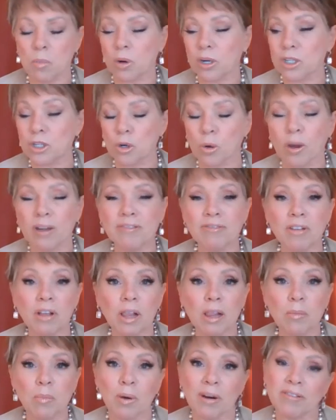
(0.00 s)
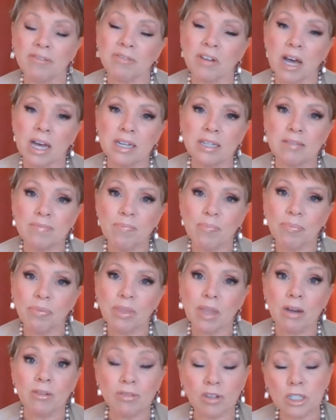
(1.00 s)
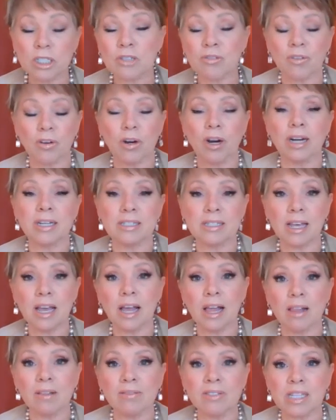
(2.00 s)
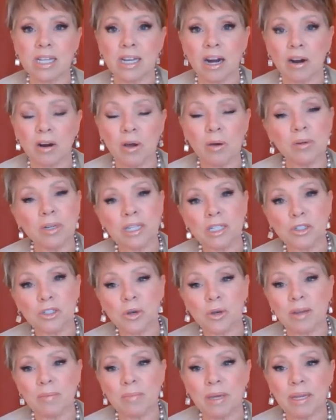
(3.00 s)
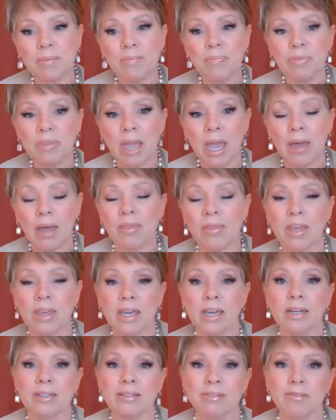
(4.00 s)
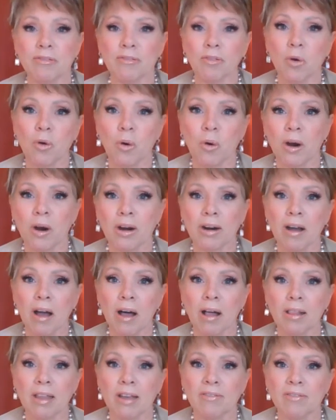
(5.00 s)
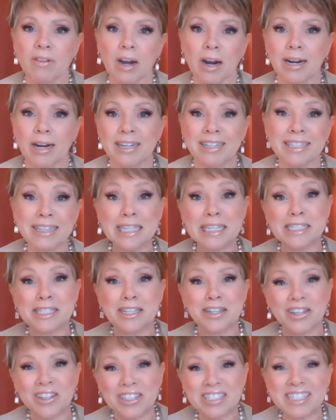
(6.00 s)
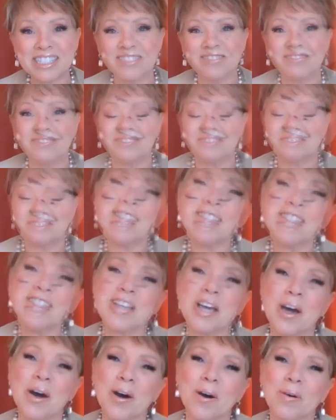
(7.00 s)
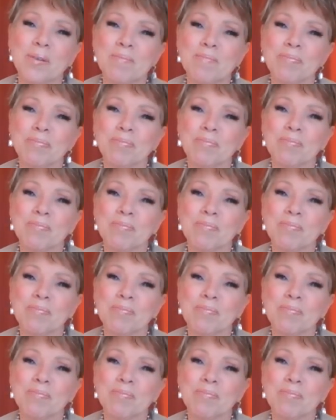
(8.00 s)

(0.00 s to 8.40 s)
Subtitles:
more joyful, more fun, first for ourselves and our own enjoyment, and then for all of our listeners. So